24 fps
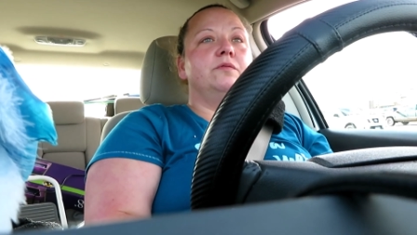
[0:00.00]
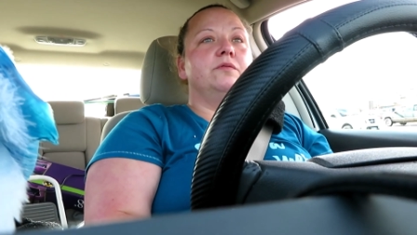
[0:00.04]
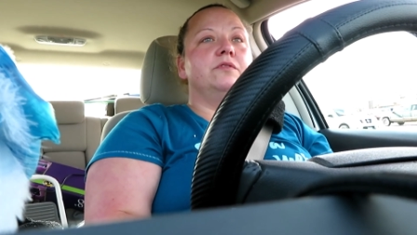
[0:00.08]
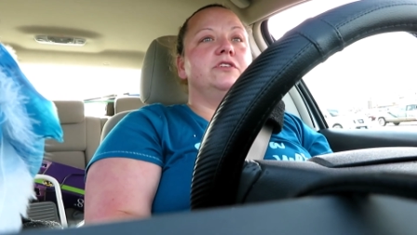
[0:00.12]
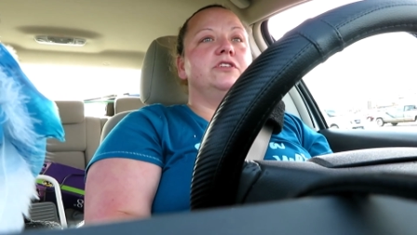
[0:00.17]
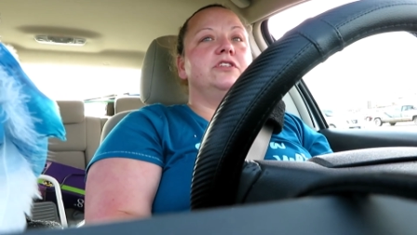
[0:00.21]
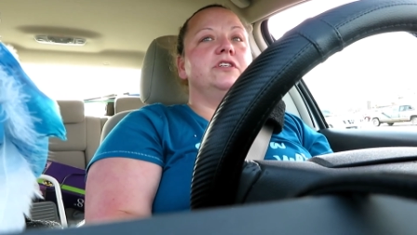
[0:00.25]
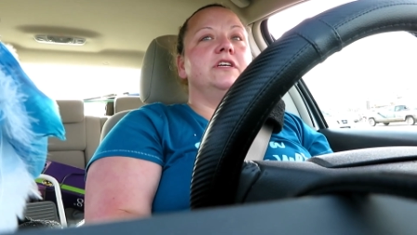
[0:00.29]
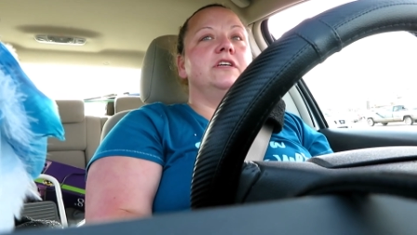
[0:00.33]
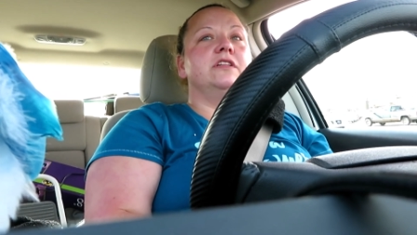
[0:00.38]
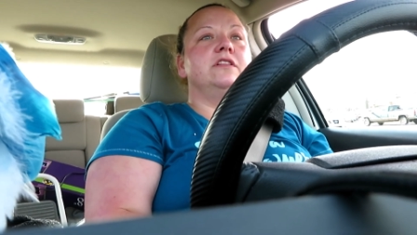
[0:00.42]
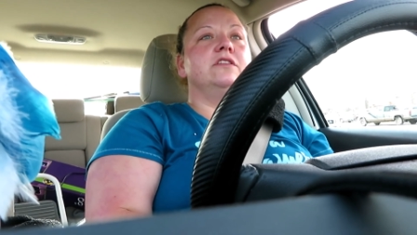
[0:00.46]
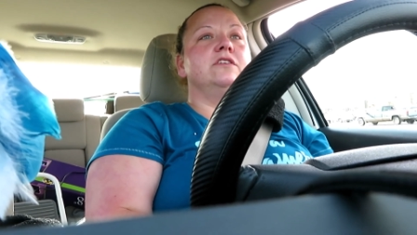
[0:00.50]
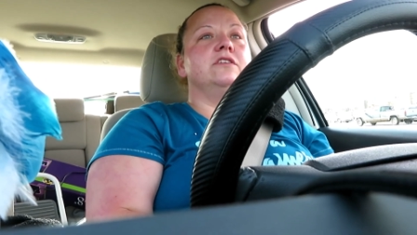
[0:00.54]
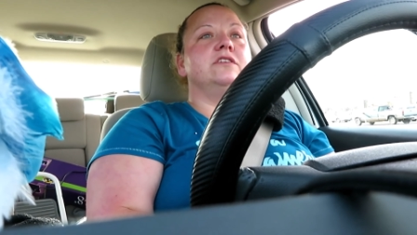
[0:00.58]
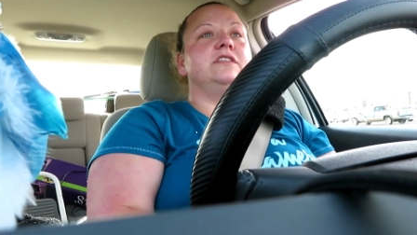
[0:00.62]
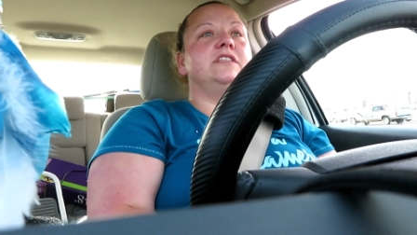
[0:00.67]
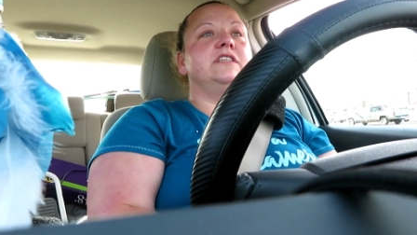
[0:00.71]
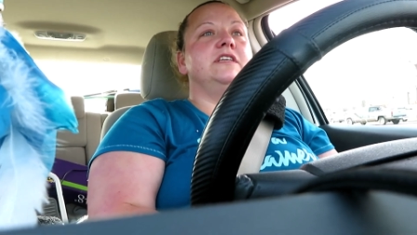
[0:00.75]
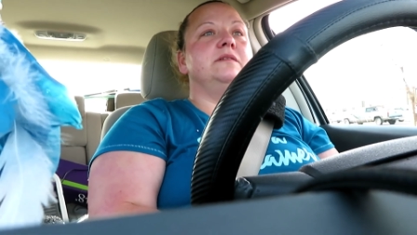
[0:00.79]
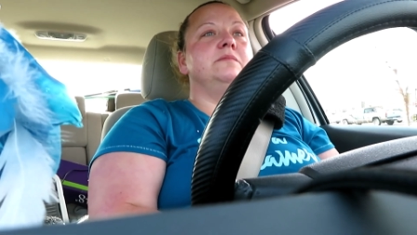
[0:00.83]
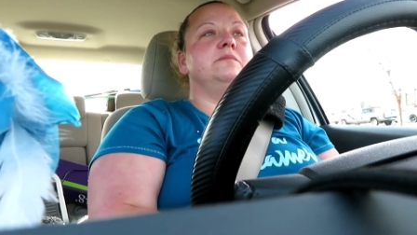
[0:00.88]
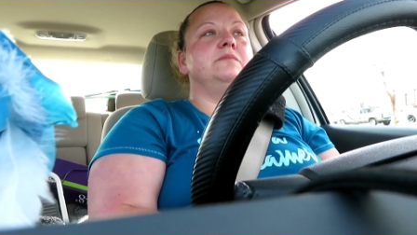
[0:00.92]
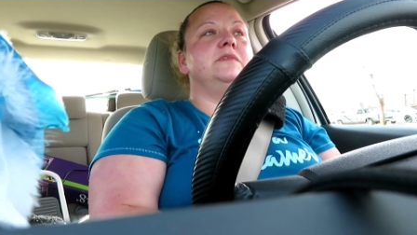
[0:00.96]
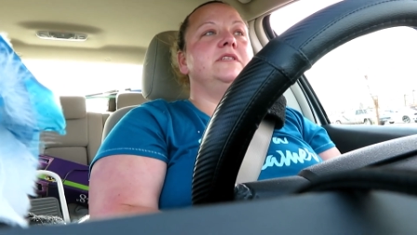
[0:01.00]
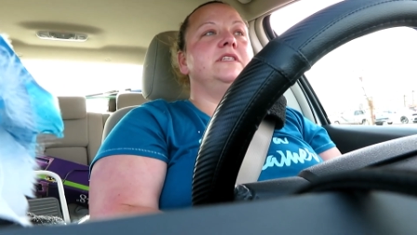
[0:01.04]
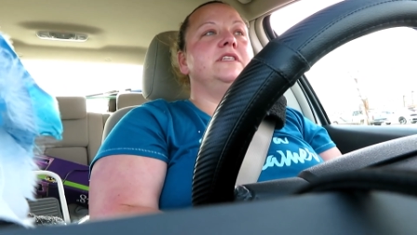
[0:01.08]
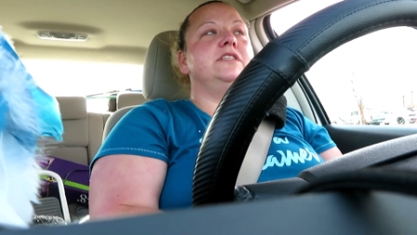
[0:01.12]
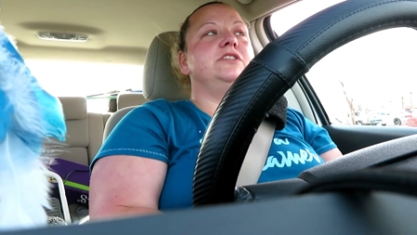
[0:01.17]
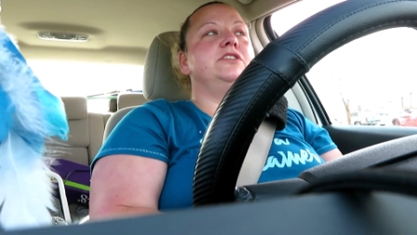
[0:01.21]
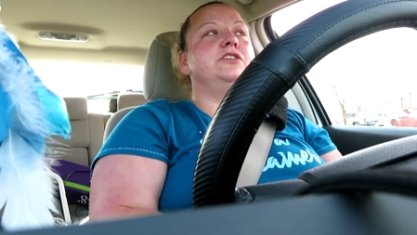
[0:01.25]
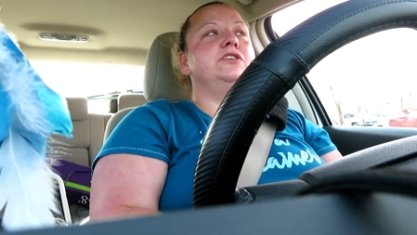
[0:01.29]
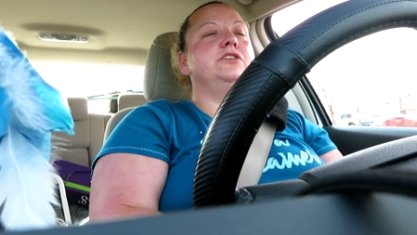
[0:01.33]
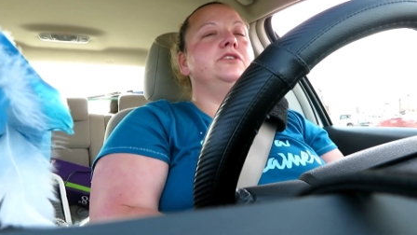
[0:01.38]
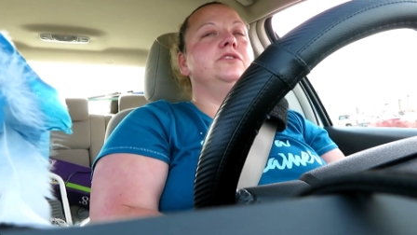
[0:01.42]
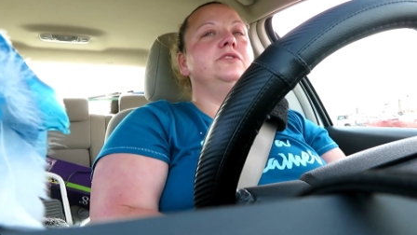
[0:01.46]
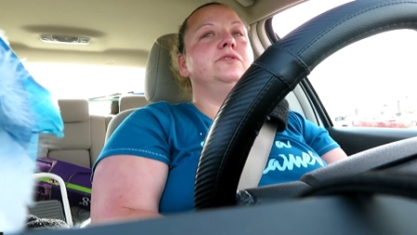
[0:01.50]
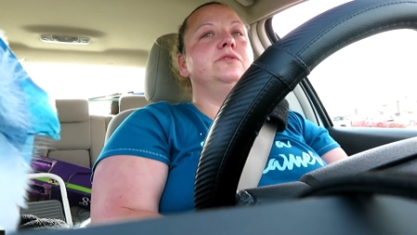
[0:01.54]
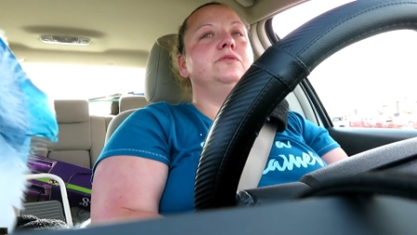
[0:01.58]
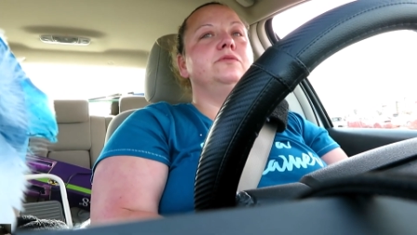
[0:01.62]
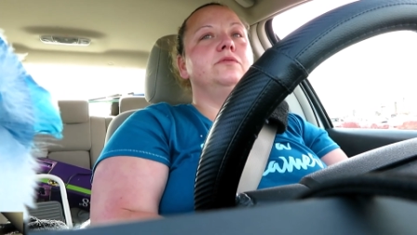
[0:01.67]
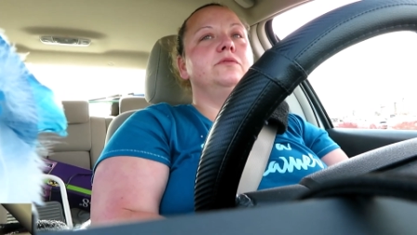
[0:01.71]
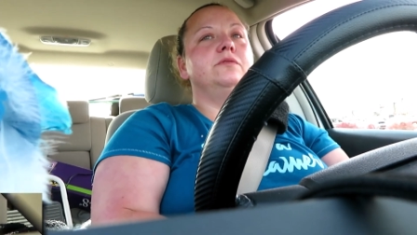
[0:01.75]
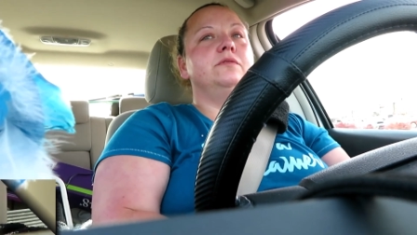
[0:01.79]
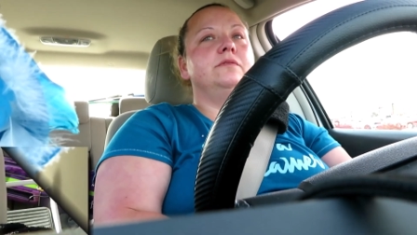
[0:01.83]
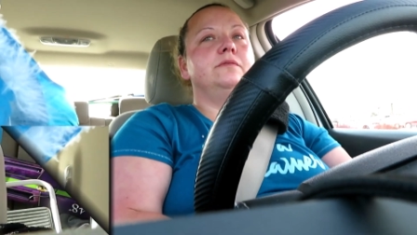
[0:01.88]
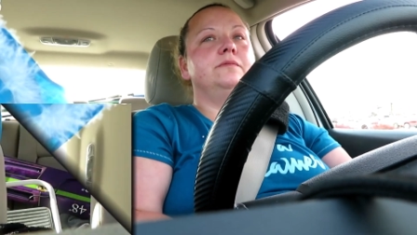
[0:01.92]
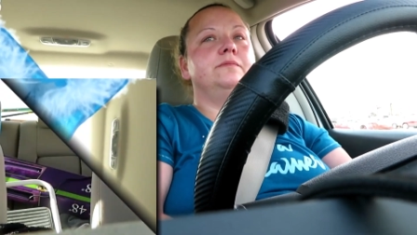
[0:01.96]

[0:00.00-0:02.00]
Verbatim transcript: which it looked empty too.